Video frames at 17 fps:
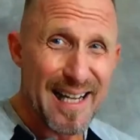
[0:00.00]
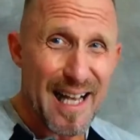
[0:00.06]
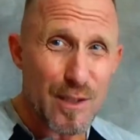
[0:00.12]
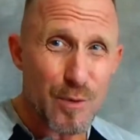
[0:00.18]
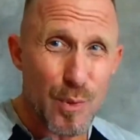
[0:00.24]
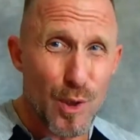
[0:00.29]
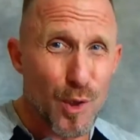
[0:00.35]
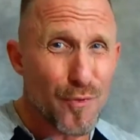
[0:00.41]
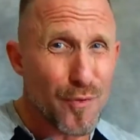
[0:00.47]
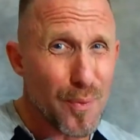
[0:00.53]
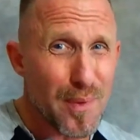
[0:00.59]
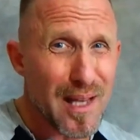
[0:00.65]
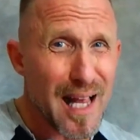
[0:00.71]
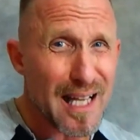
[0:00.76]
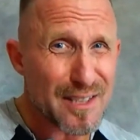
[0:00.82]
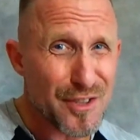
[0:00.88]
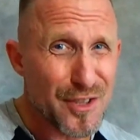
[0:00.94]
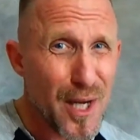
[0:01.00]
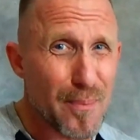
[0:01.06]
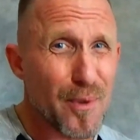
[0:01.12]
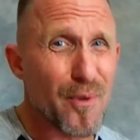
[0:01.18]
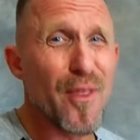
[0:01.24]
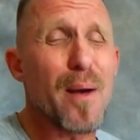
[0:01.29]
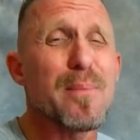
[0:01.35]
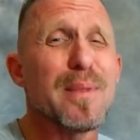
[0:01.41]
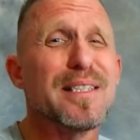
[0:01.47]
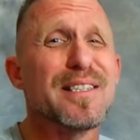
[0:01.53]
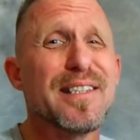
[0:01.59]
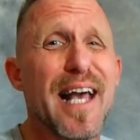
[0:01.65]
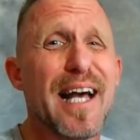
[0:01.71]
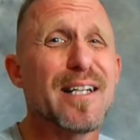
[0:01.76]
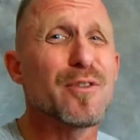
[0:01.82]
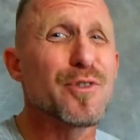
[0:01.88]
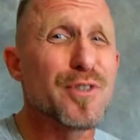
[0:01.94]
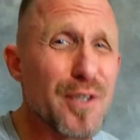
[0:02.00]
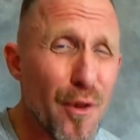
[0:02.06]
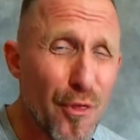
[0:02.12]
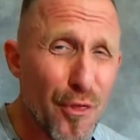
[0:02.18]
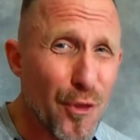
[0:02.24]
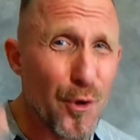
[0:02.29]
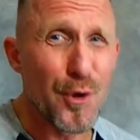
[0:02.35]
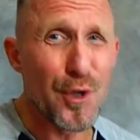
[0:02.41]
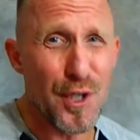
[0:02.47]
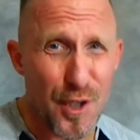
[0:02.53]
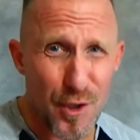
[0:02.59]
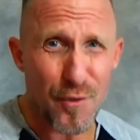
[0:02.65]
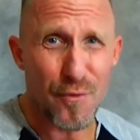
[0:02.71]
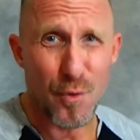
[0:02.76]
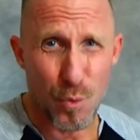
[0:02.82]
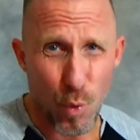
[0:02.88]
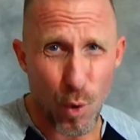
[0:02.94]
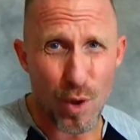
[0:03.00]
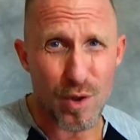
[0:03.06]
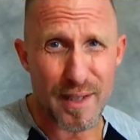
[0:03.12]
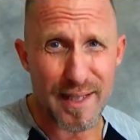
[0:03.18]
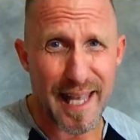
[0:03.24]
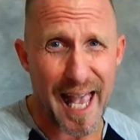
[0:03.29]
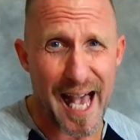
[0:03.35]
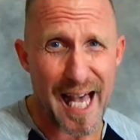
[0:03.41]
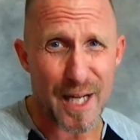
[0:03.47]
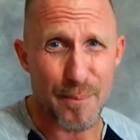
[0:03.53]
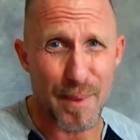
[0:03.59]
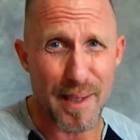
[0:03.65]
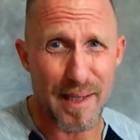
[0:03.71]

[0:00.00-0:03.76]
as we learned from the last chapter, that means Daniel's in the 3rd year of the Royal Academy.